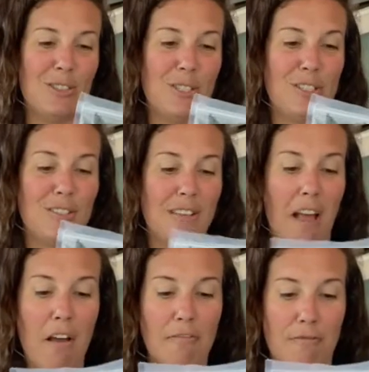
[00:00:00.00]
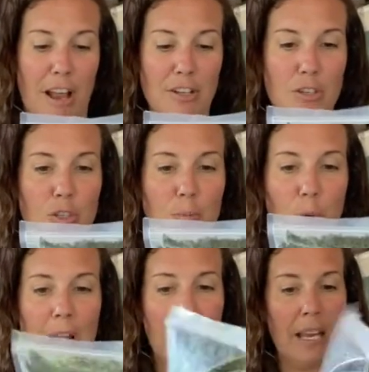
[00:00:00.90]
So this is fresh
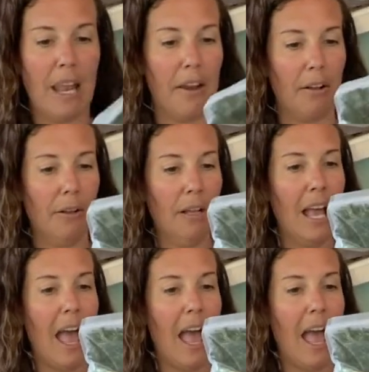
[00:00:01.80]
spring nettle,